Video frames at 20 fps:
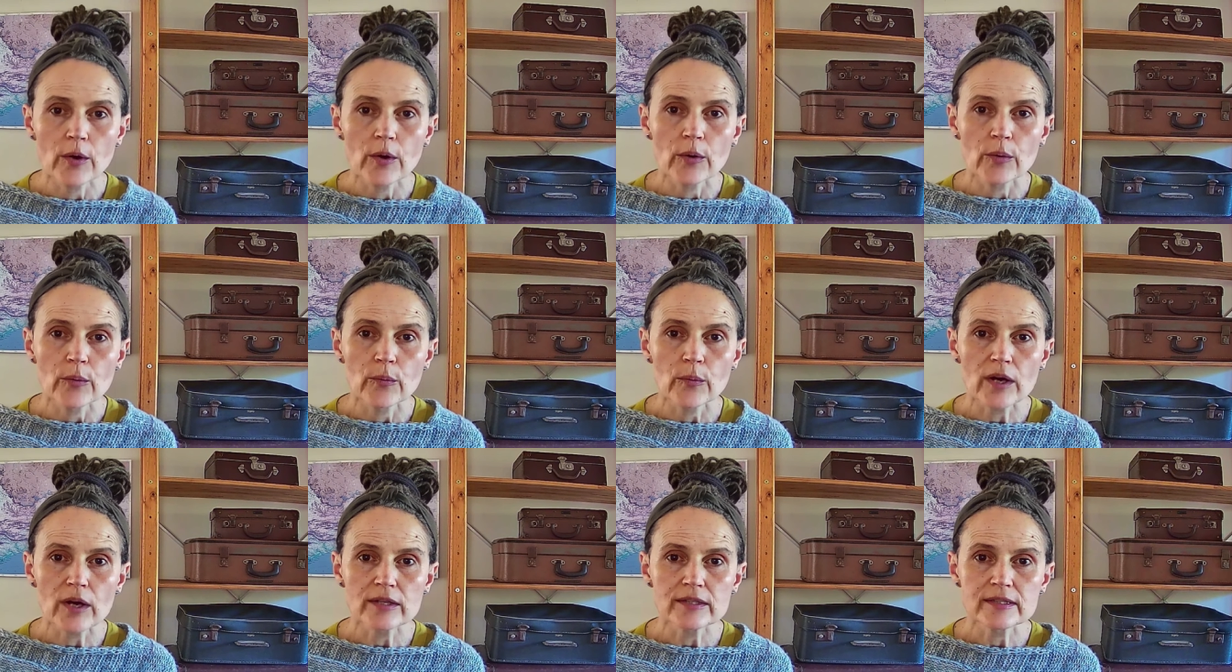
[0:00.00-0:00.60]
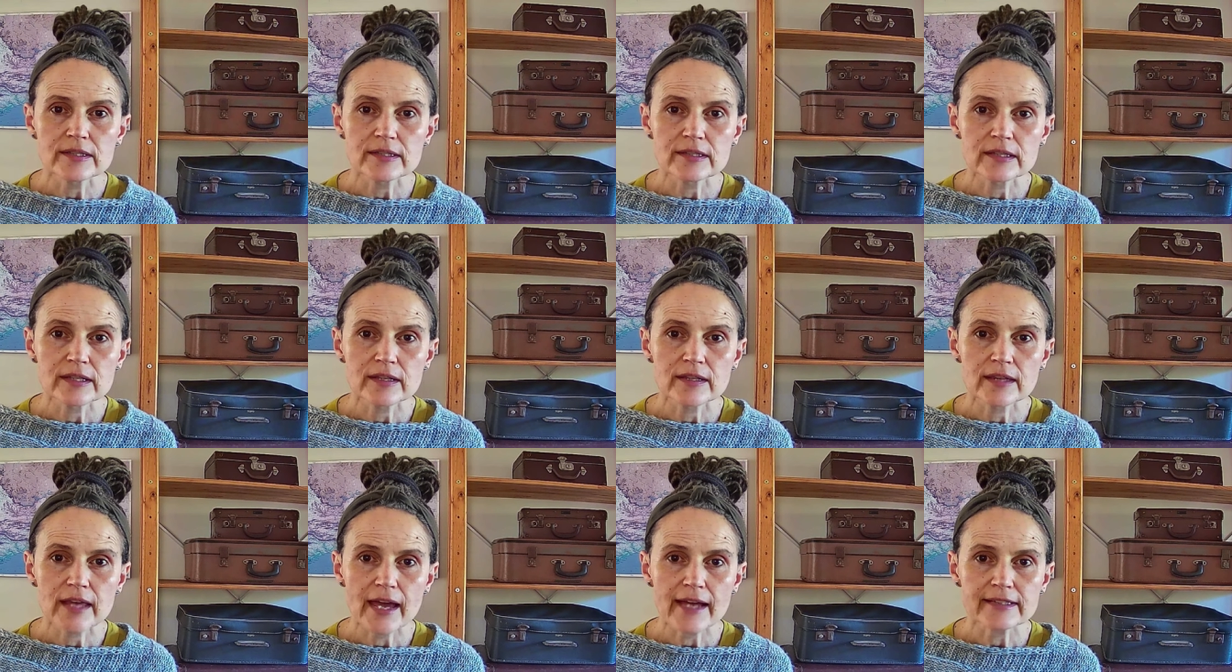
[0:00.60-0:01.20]
was
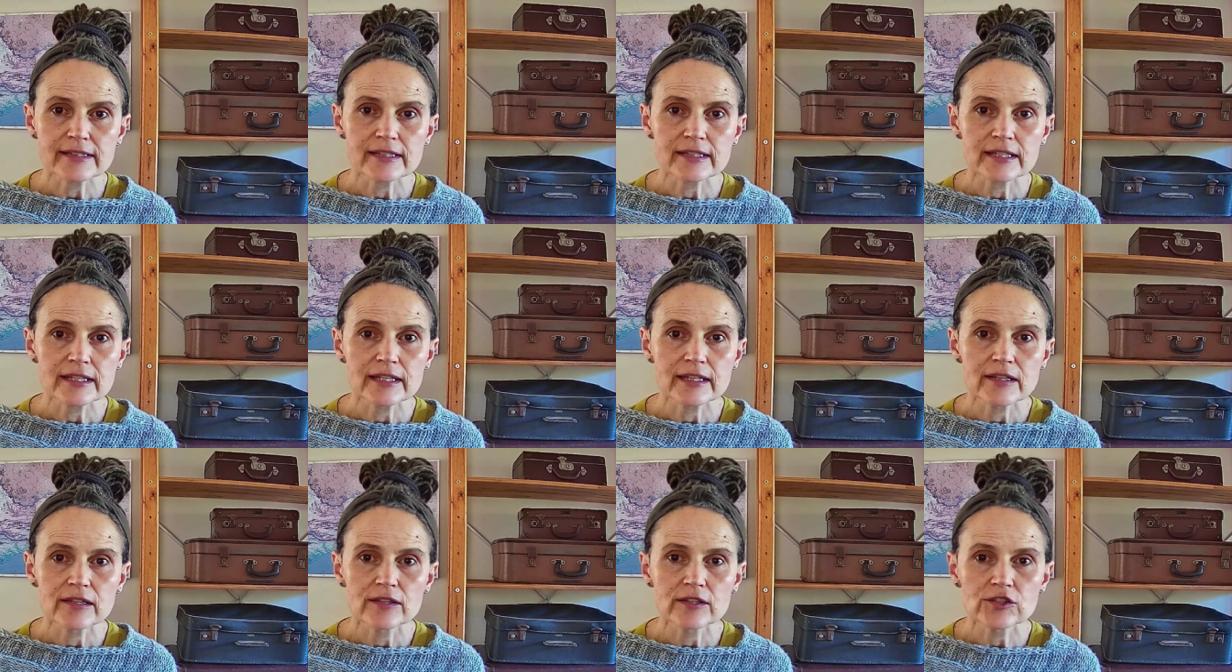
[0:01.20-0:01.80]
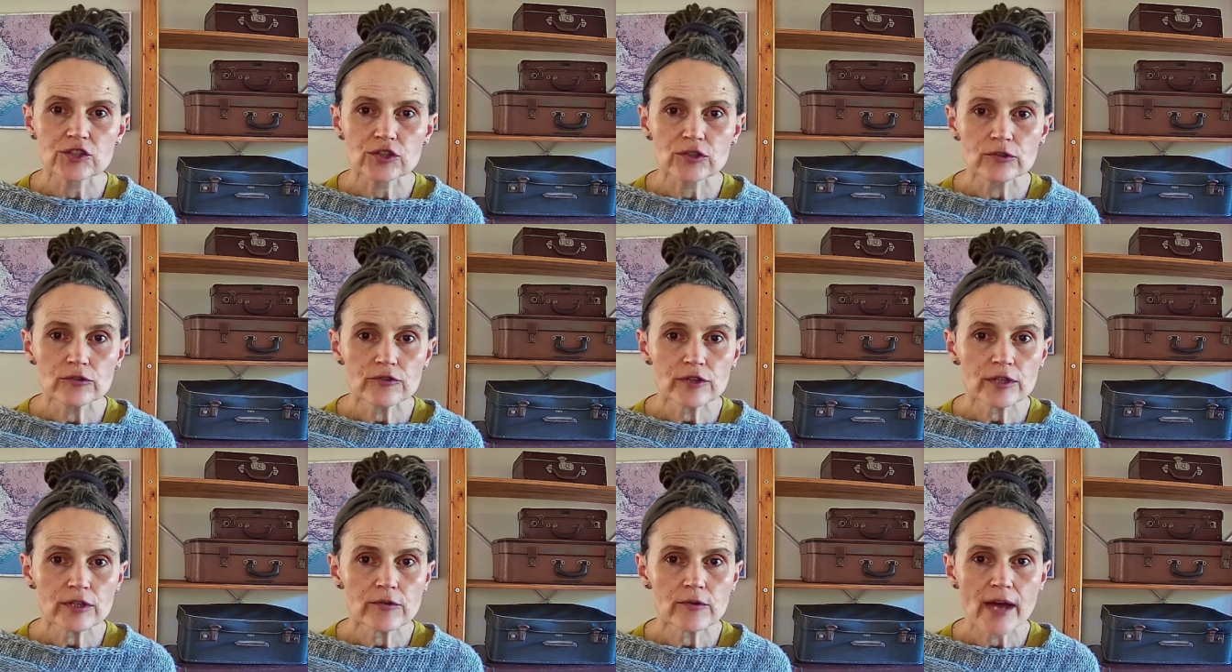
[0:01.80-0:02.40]
that the
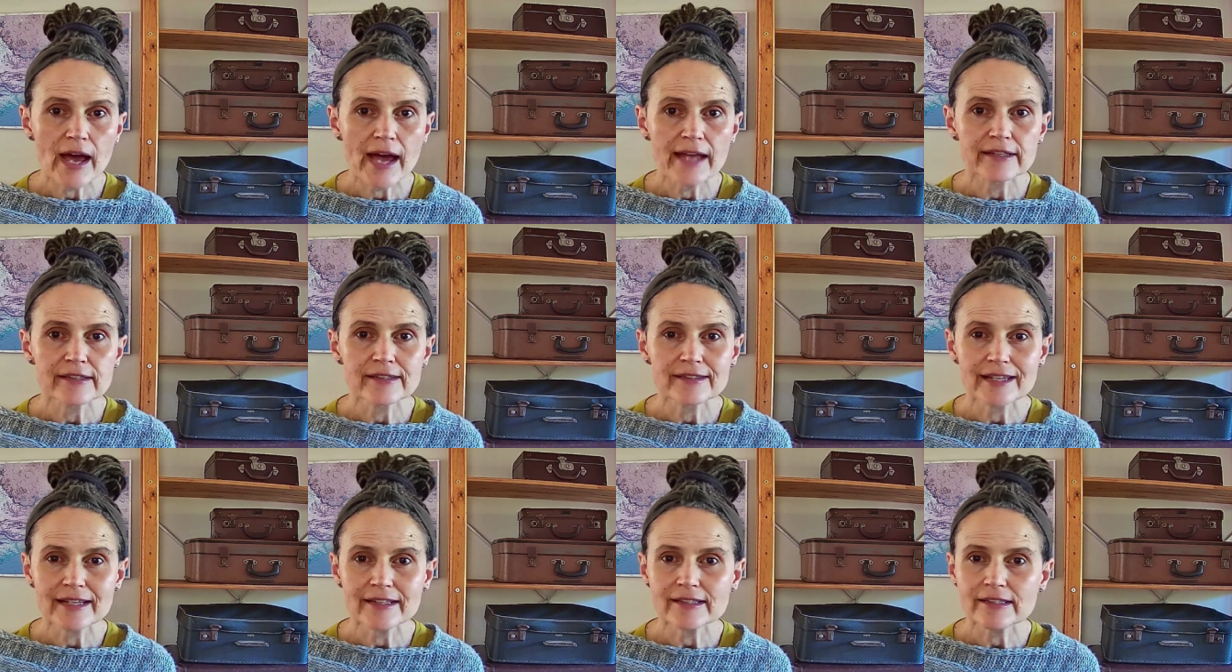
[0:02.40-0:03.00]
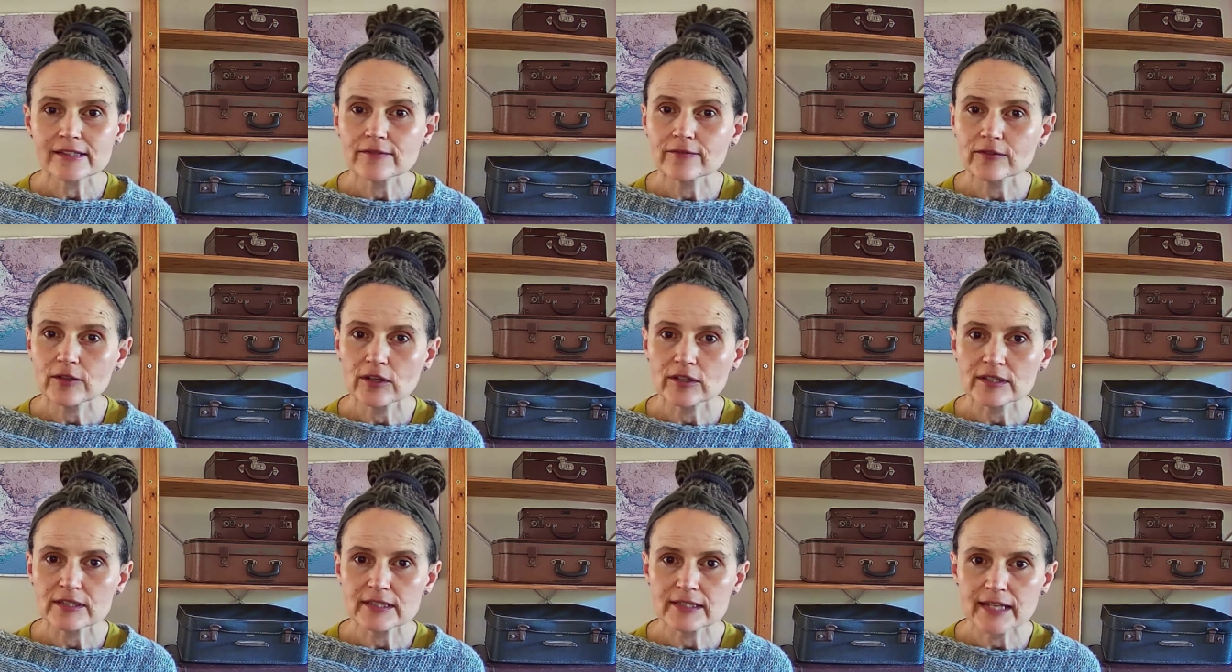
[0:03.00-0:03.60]
children who had a sense of
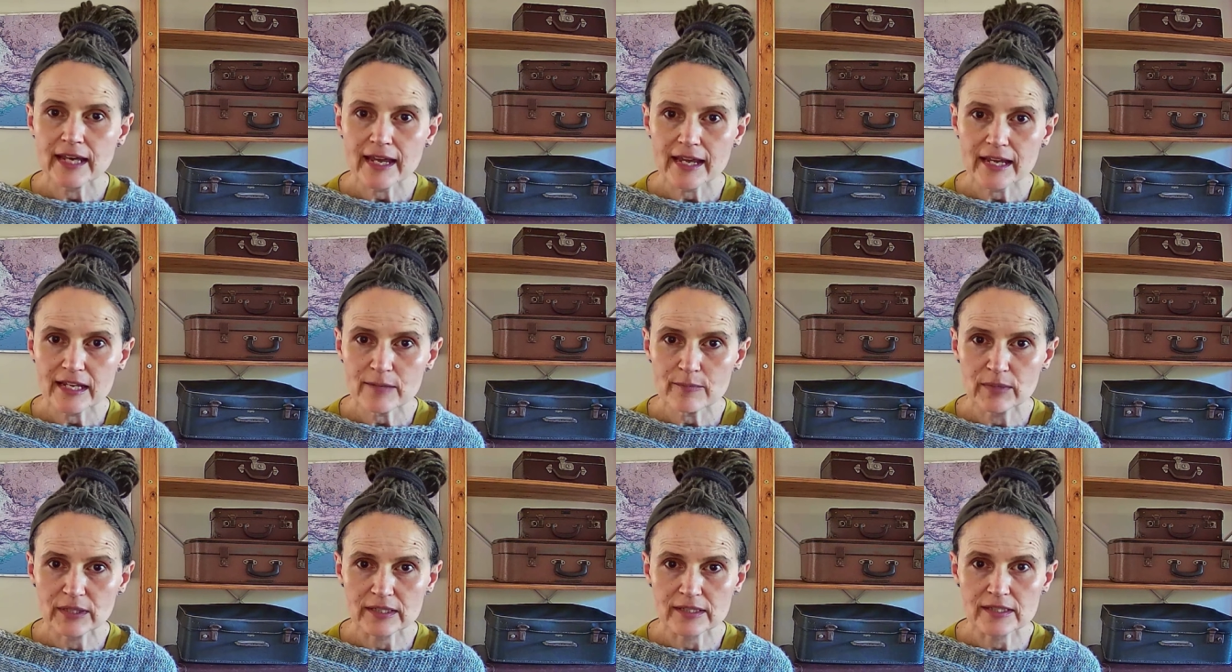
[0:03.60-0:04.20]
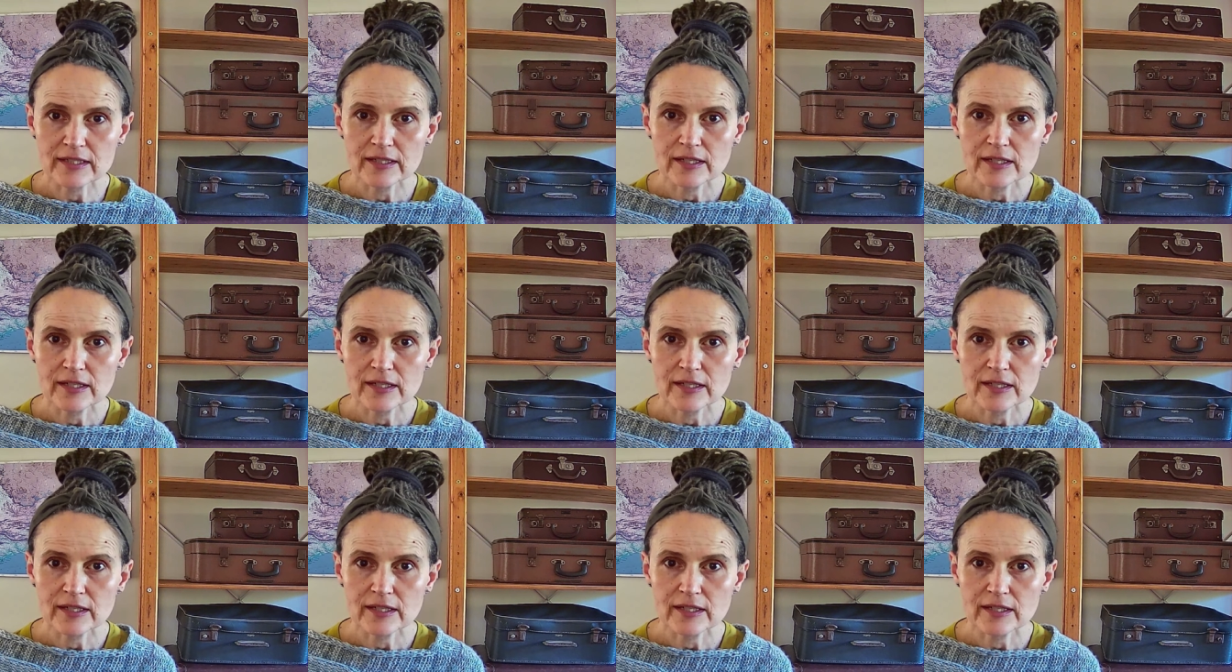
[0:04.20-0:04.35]
containment